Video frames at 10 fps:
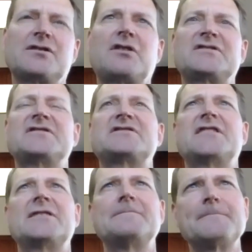across the
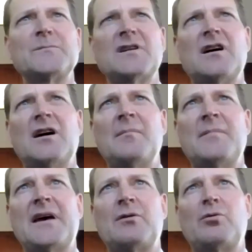state. And
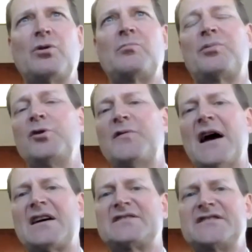it will improve
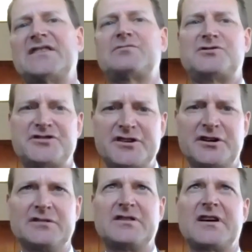access, which is the
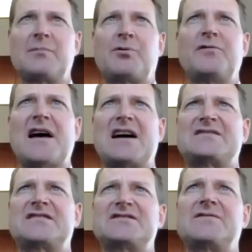good thing. Improve
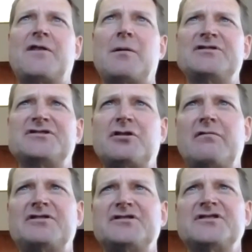access to pharmacy
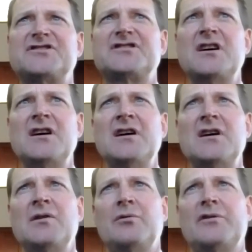services
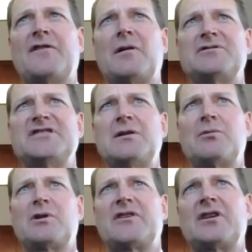with a pharmacy
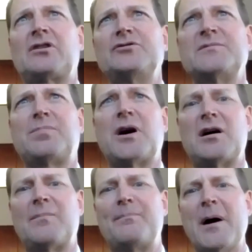network that includes
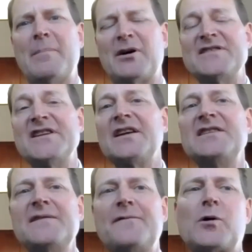about
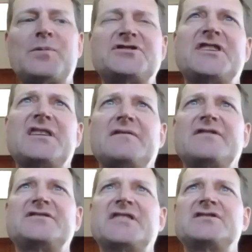94% of the
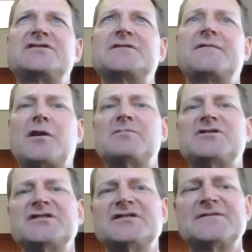state's
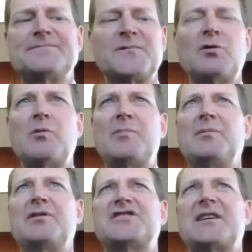pharmacies will be
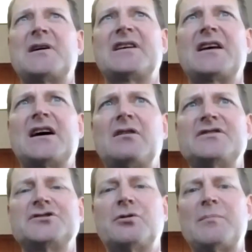able to take Medi-Cal. And
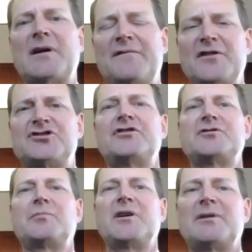so our beneficiaries
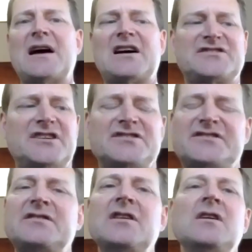will be able to
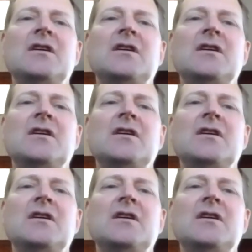access